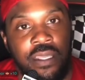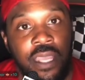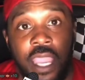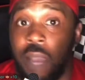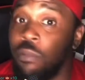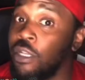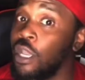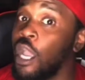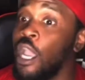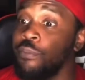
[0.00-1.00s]
Hey, I'm gonna
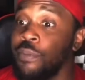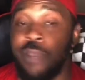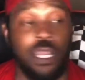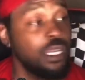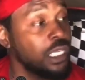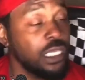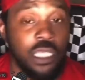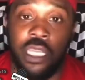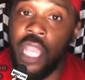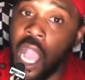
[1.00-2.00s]
get, hey, man, look,
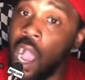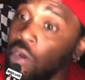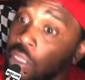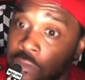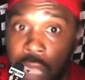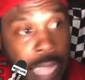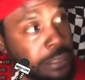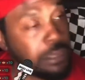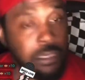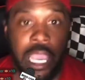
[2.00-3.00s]
I don't even like
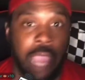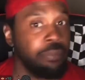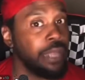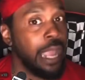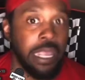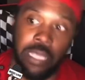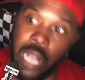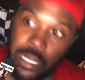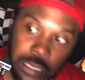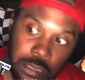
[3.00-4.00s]
this cat, but hey, he
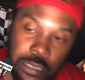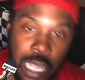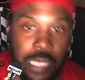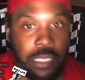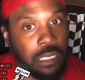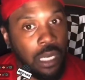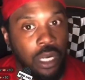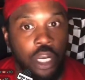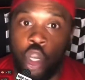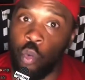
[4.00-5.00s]
got this, that, and the
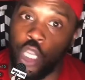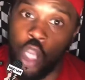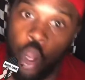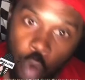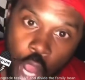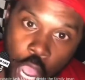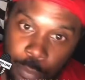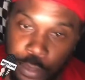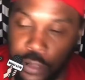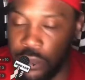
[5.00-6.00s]
third. We gonna
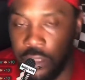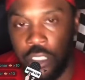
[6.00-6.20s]
rob this.